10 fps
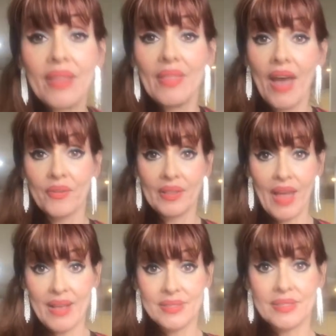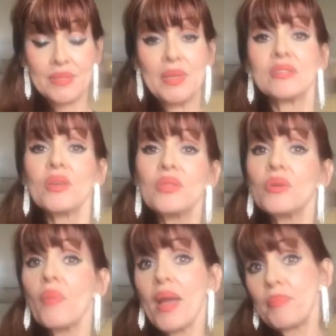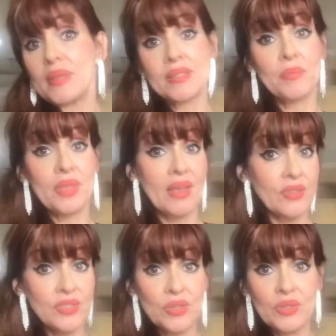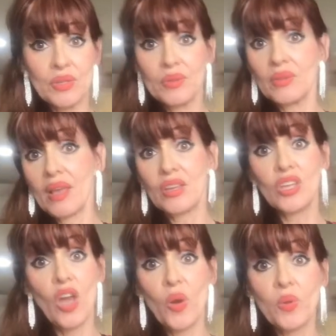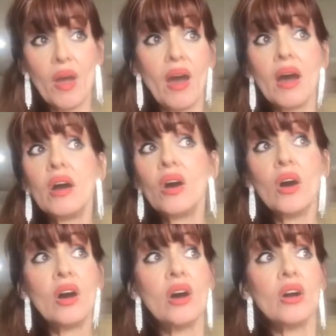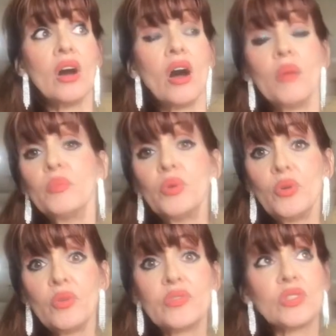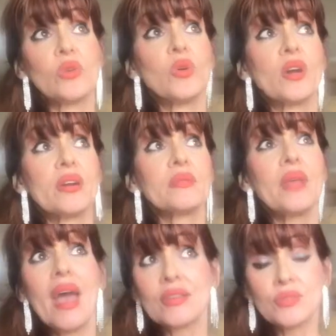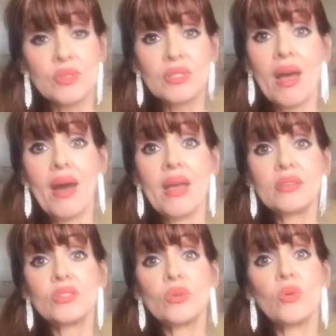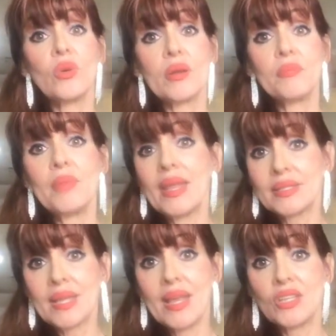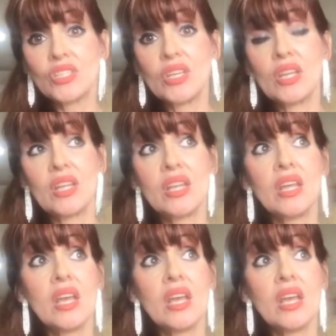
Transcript: and that relaxes me. So there might be something else you do, like yoga uh, moves or exercise or meditation,